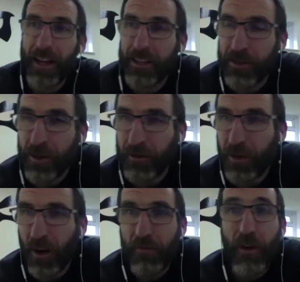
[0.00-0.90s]
sort of
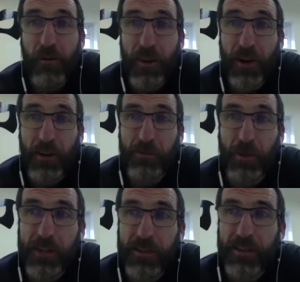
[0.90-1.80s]
got involved with the
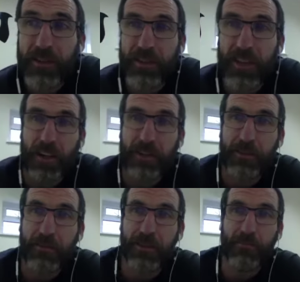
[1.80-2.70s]
Ospreys, started to
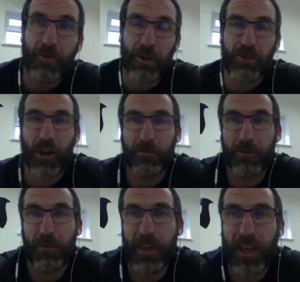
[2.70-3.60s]
do some workshops
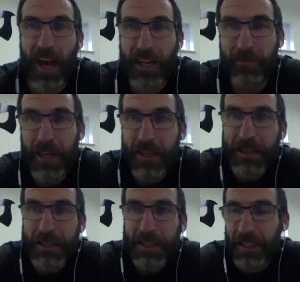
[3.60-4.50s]
with the academy. It
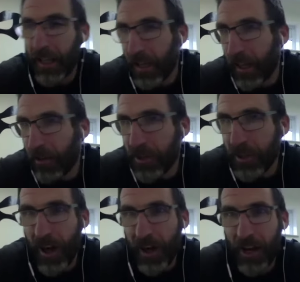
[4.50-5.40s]
was a
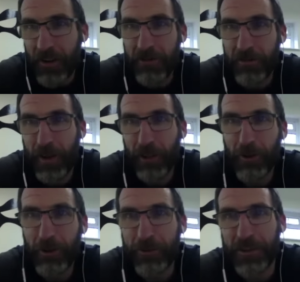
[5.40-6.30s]
young Andrew
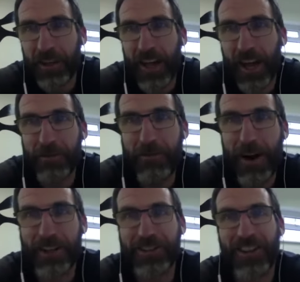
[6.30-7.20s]
Millward was the academy
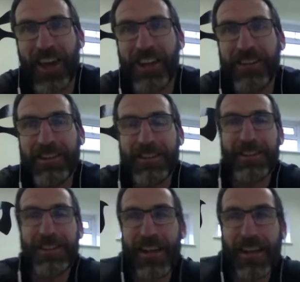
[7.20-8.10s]
manager then.
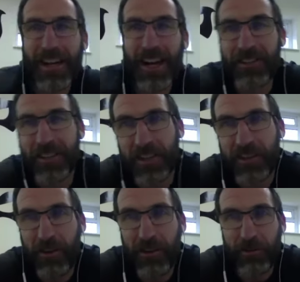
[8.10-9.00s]
Did a
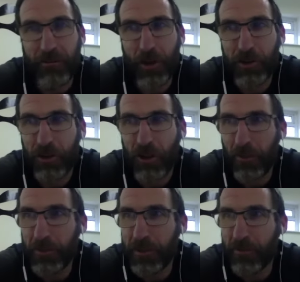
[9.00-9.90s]
series of
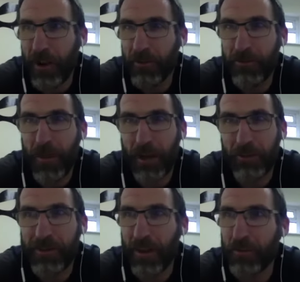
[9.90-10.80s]
workshops around
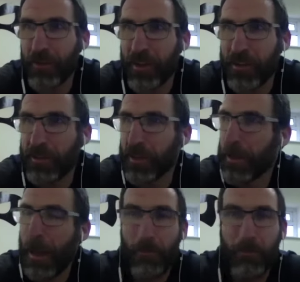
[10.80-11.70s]
mental toughness,
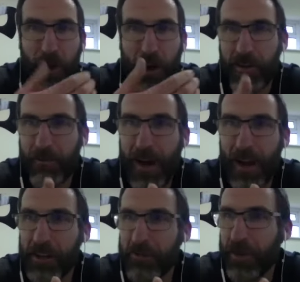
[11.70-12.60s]
pressure
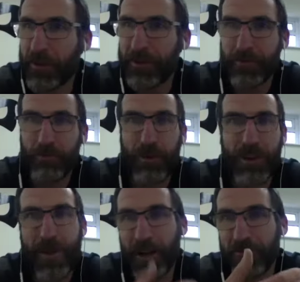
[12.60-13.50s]
management,
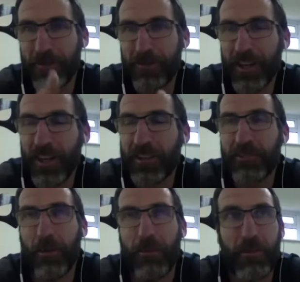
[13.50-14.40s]
pre-match routines,
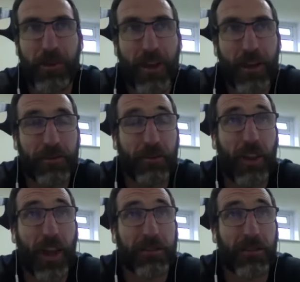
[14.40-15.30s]
coping with nerves, all
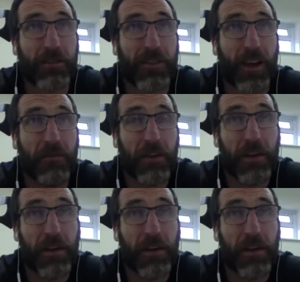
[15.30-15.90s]
that sort of stuff.